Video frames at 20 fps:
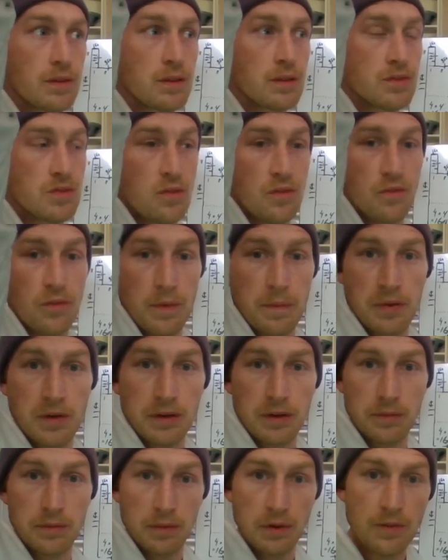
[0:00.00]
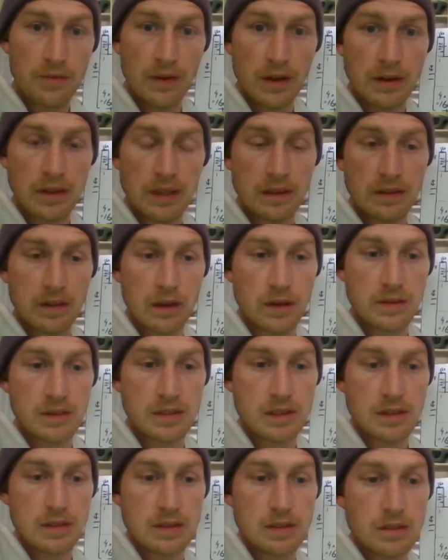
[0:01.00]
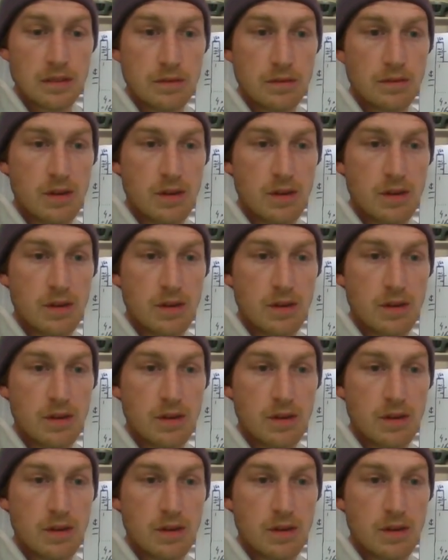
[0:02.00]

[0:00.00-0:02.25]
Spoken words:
So if we put a roof on these houses,